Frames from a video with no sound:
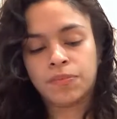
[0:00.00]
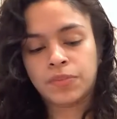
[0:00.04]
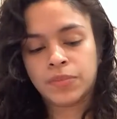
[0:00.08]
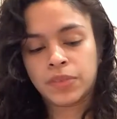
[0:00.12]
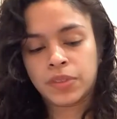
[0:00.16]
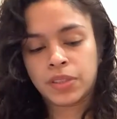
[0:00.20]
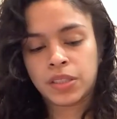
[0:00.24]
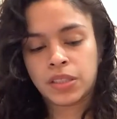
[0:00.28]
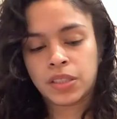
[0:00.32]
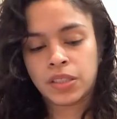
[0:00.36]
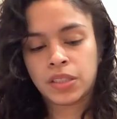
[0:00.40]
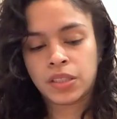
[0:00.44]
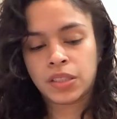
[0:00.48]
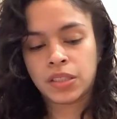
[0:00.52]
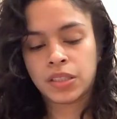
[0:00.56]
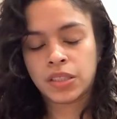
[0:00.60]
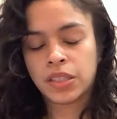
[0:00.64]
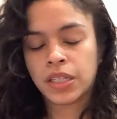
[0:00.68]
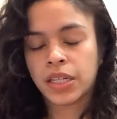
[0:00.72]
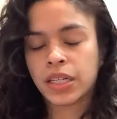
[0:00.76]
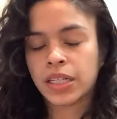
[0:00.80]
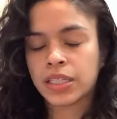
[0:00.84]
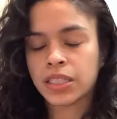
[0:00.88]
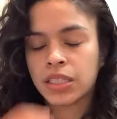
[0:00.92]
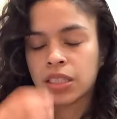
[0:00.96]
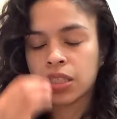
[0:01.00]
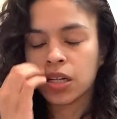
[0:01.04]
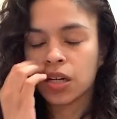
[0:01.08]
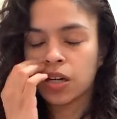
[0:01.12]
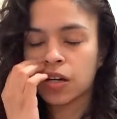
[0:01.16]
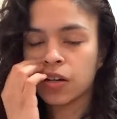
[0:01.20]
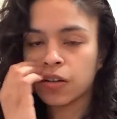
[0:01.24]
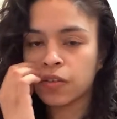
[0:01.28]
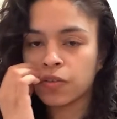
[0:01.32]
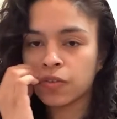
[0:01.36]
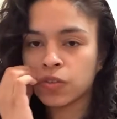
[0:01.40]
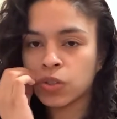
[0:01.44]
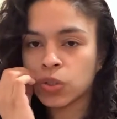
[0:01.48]
Six
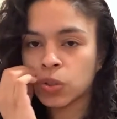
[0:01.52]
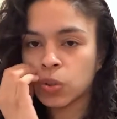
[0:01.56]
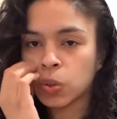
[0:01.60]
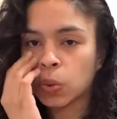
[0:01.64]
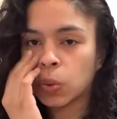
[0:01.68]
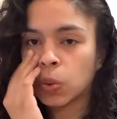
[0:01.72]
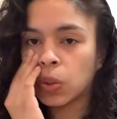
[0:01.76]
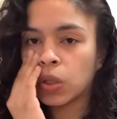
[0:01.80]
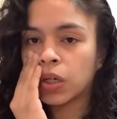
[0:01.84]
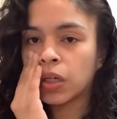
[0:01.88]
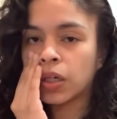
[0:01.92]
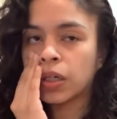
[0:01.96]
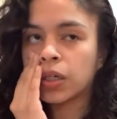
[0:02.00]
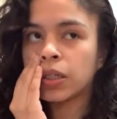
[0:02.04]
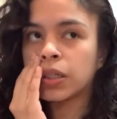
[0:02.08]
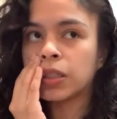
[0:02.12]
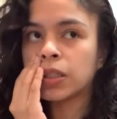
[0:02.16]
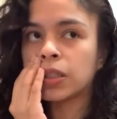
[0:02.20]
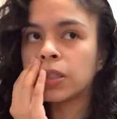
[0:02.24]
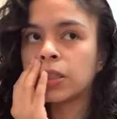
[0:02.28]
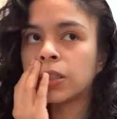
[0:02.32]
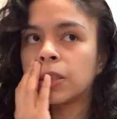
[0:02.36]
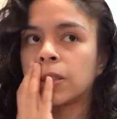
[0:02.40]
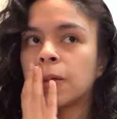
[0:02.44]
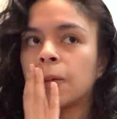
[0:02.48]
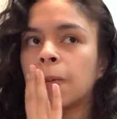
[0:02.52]
of Swords.